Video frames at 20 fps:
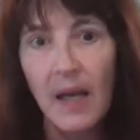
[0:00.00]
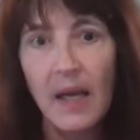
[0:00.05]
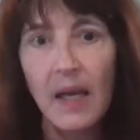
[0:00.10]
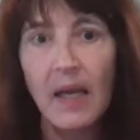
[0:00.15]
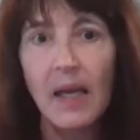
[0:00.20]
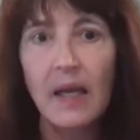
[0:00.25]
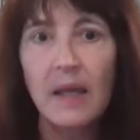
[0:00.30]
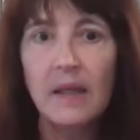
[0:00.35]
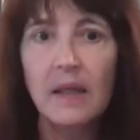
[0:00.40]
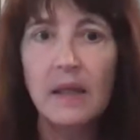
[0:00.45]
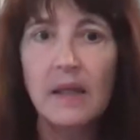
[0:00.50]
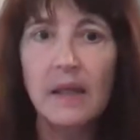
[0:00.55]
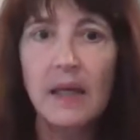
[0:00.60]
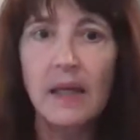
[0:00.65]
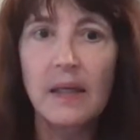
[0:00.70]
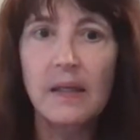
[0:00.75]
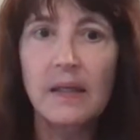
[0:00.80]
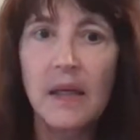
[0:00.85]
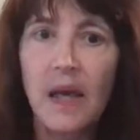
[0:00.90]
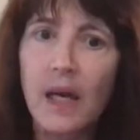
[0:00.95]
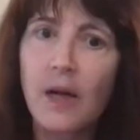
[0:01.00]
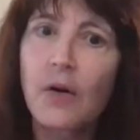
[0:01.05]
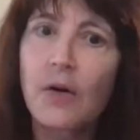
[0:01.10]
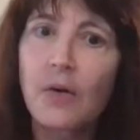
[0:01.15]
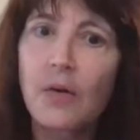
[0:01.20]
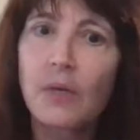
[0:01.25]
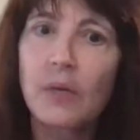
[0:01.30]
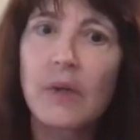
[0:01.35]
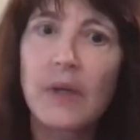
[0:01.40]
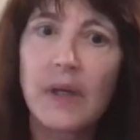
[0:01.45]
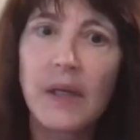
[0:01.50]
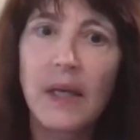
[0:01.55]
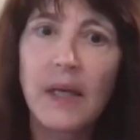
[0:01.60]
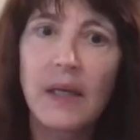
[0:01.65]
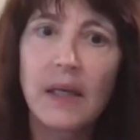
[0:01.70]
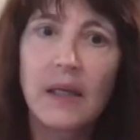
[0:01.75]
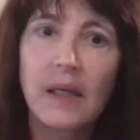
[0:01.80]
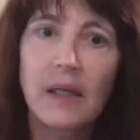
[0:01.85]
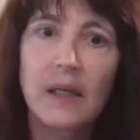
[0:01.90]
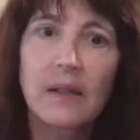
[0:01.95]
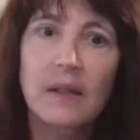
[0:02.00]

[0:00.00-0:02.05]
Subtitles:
it not only